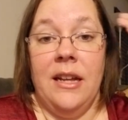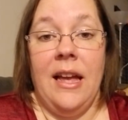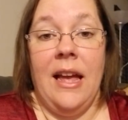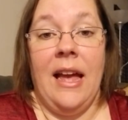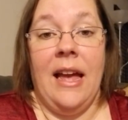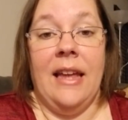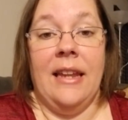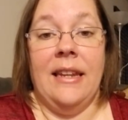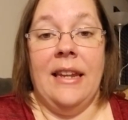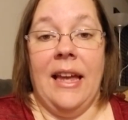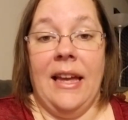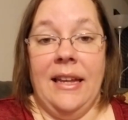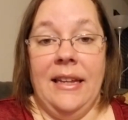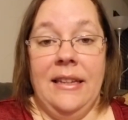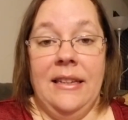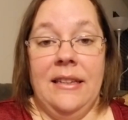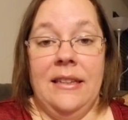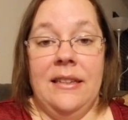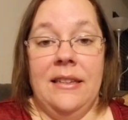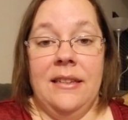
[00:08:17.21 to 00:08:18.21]
at
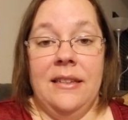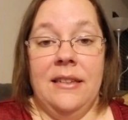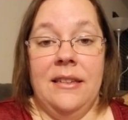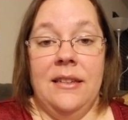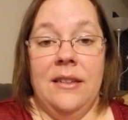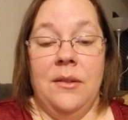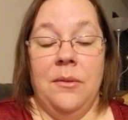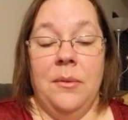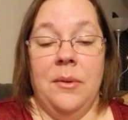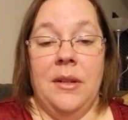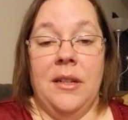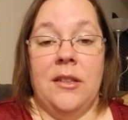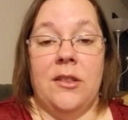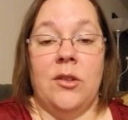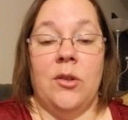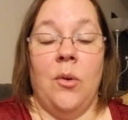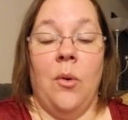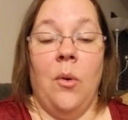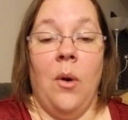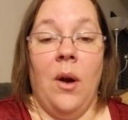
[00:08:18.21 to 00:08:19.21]
night when it's
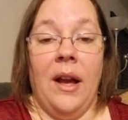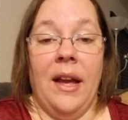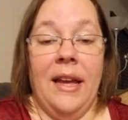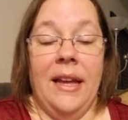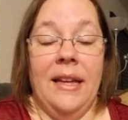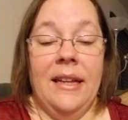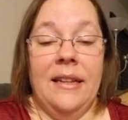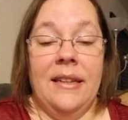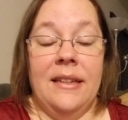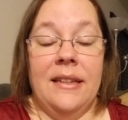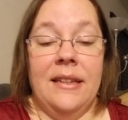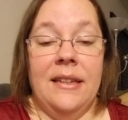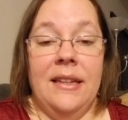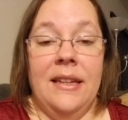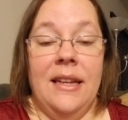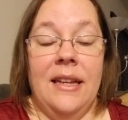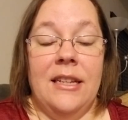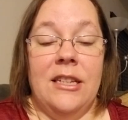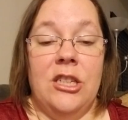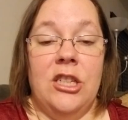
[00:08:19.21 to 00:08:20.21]
quiet
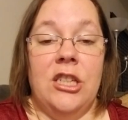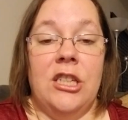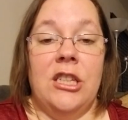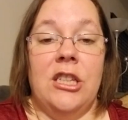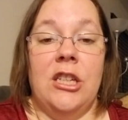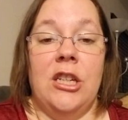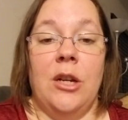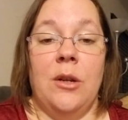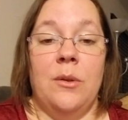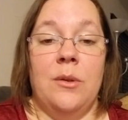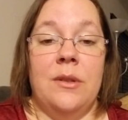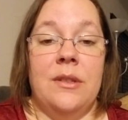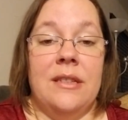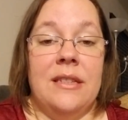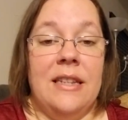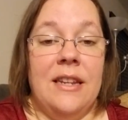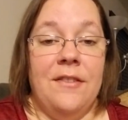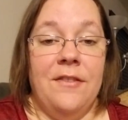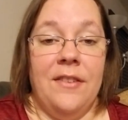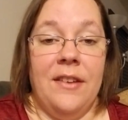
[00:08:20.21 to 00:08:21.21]
and she can go
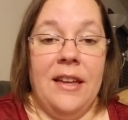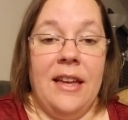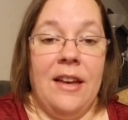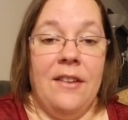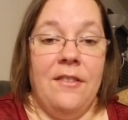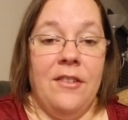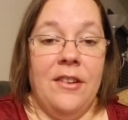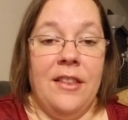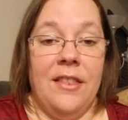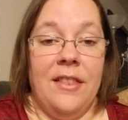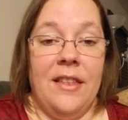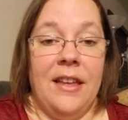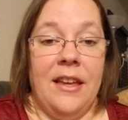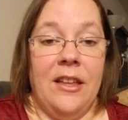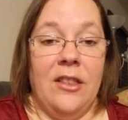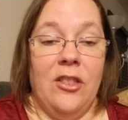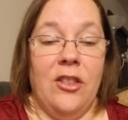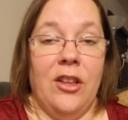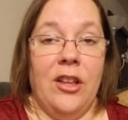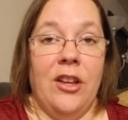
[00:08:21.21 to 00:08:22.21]
sniffing everything
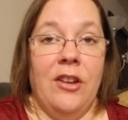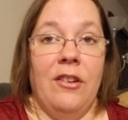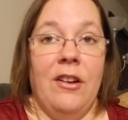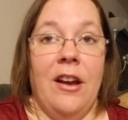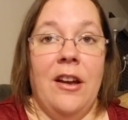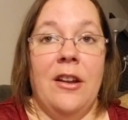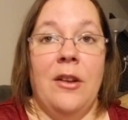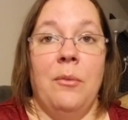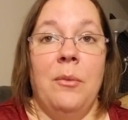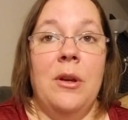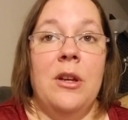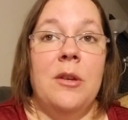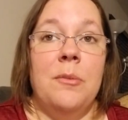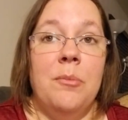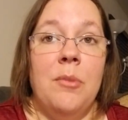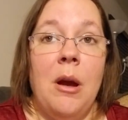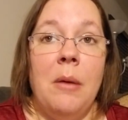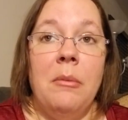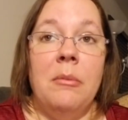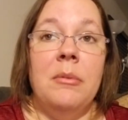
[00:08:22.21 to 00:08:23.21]
and looking around. And we could
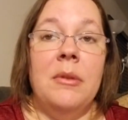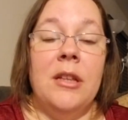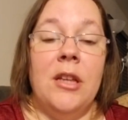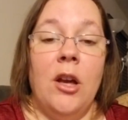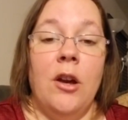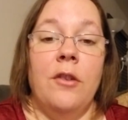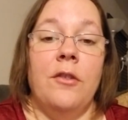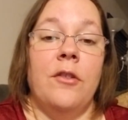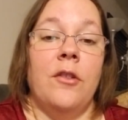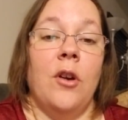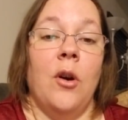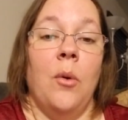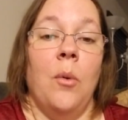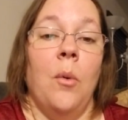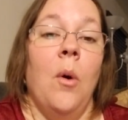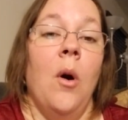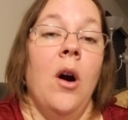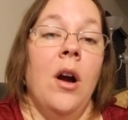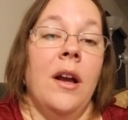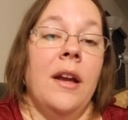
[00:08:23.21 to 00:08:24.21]
probably go for a
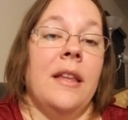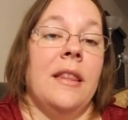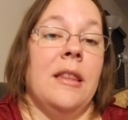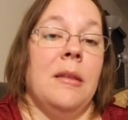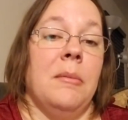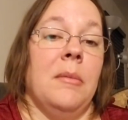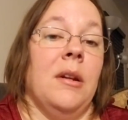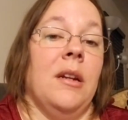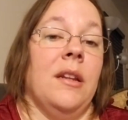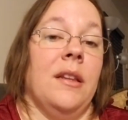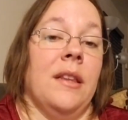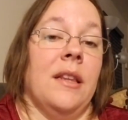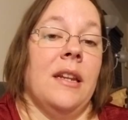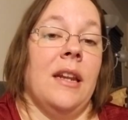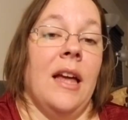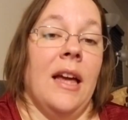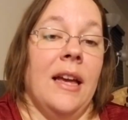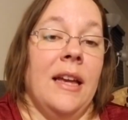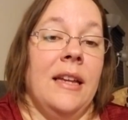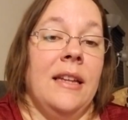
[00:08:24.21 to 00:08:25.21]
walk in the middle of the
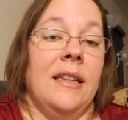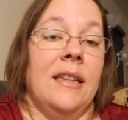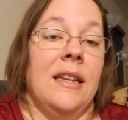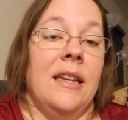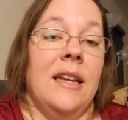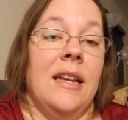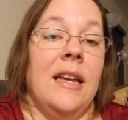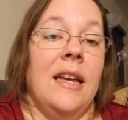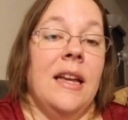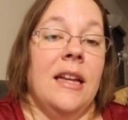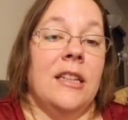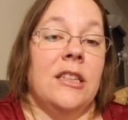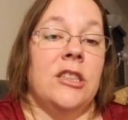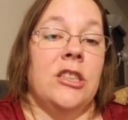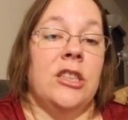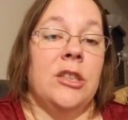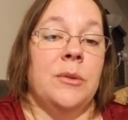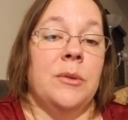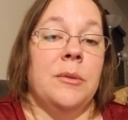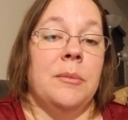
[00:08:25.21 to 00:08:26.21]
night and
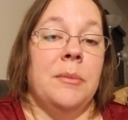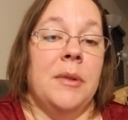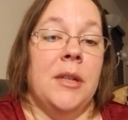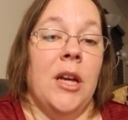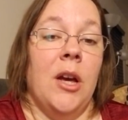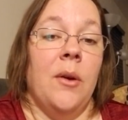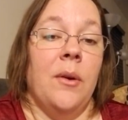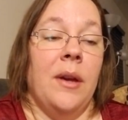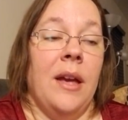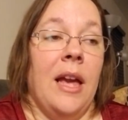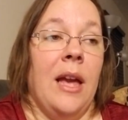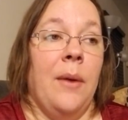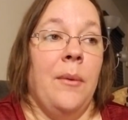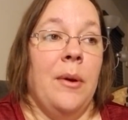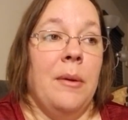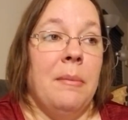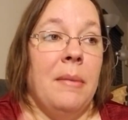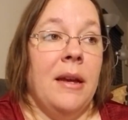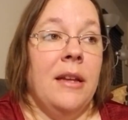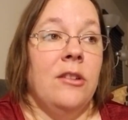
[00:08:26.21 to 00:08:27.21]
she would be okay. We
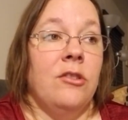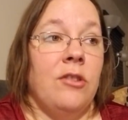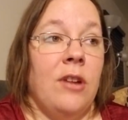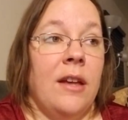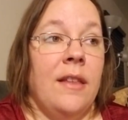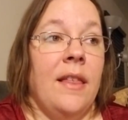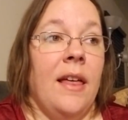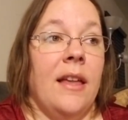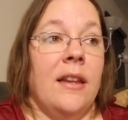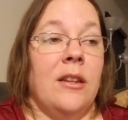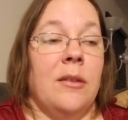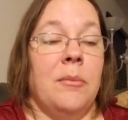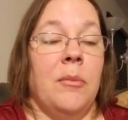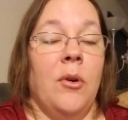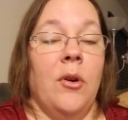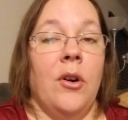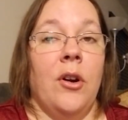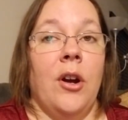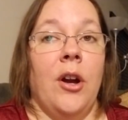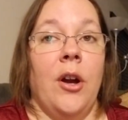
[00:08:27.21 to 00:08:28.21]
might try that
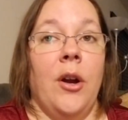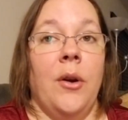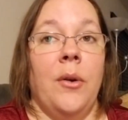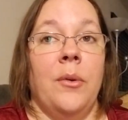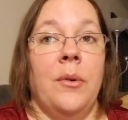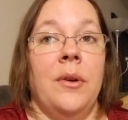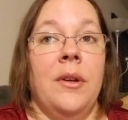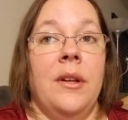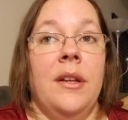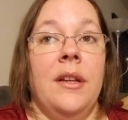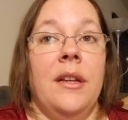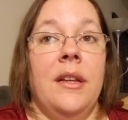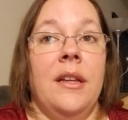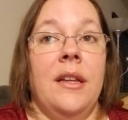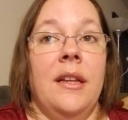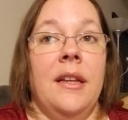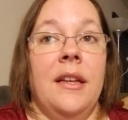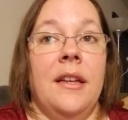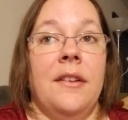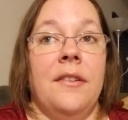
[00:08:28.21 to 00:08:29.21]
tomorrow
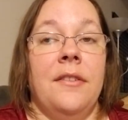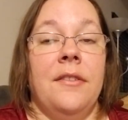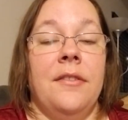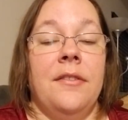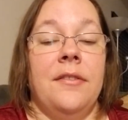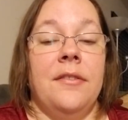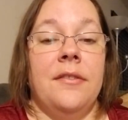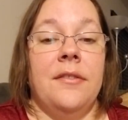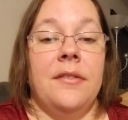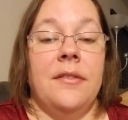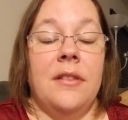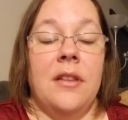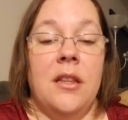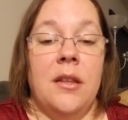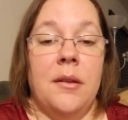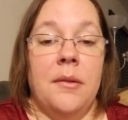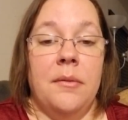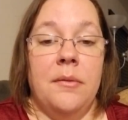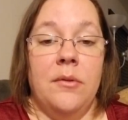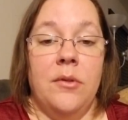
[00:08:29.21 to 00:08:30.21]
if
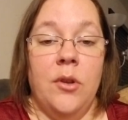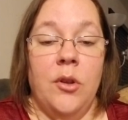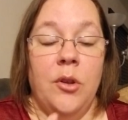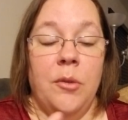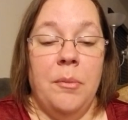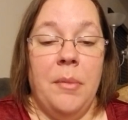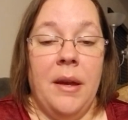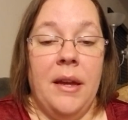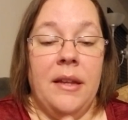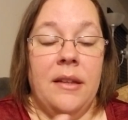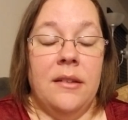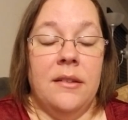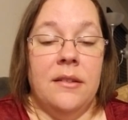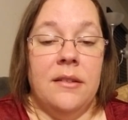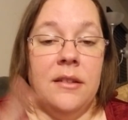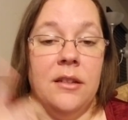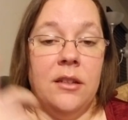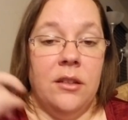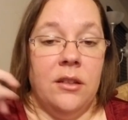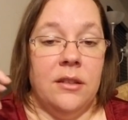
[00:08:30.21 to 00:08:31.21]
the tooth pain
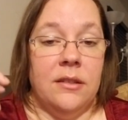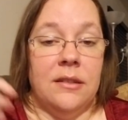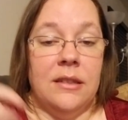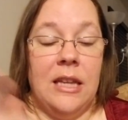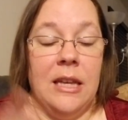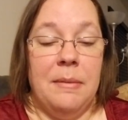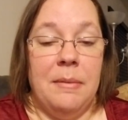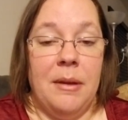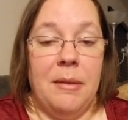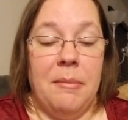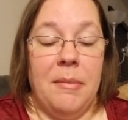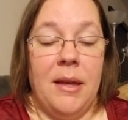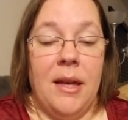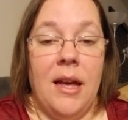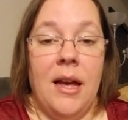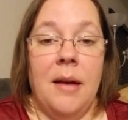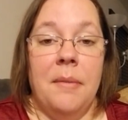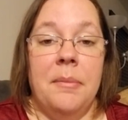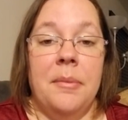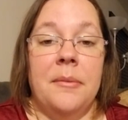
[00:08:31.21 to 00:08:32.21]
still is keeping me
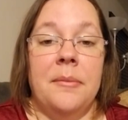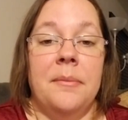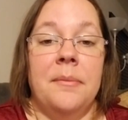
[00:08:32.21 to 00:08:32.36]
up.